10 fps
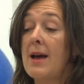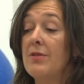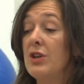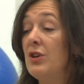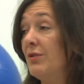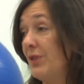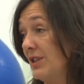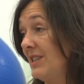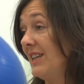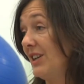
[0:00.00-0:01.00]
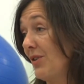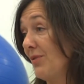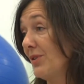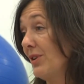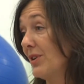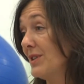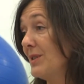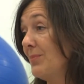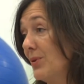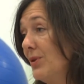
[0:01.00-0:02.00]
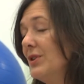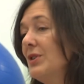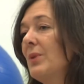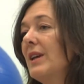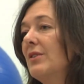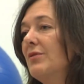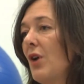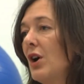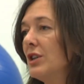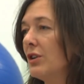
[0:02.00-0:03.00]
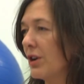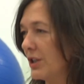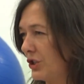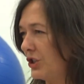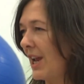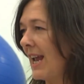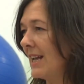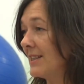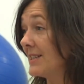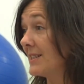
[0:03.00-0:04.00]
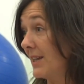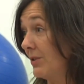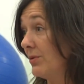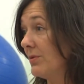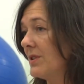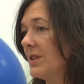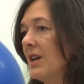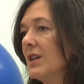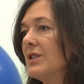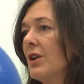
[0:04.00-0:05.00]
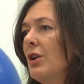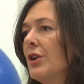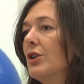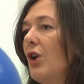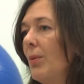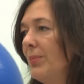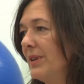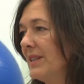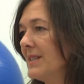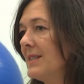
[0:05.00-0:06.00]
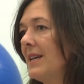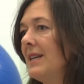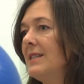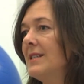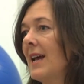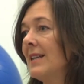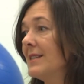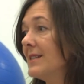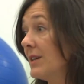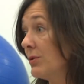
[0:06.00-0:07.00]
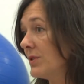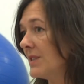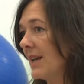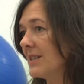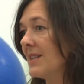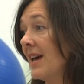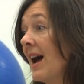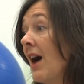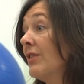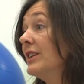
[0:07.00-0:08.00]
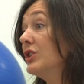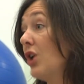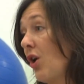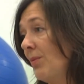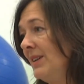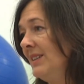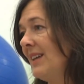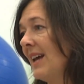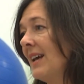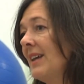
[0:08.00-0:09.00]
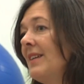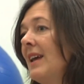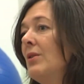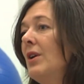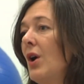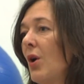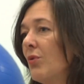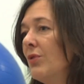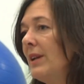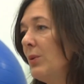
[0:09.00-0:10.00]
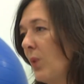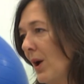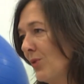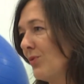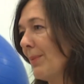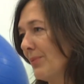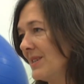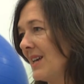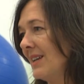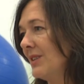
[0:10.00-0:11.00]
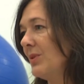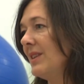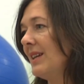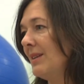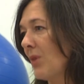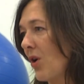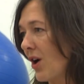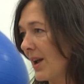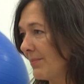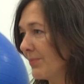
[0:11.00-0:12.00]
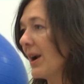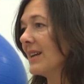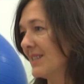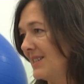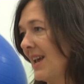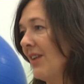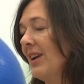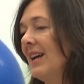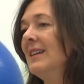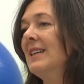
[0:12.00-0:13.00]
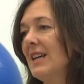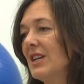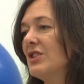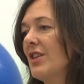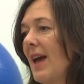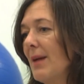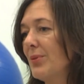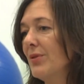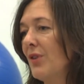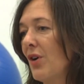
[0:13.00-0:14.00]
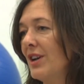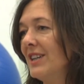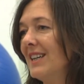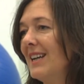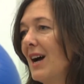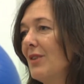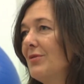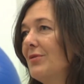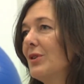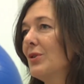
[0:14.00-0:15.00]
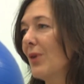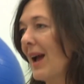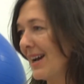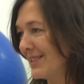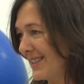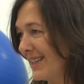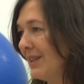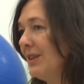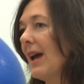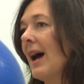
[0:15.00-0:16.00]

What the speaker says: the university can offer a lot of support. We can find a lot of shared skills, so a lot of competencies and skill sets that are in common that are then really well represented within my practice area. So that provided enough grounding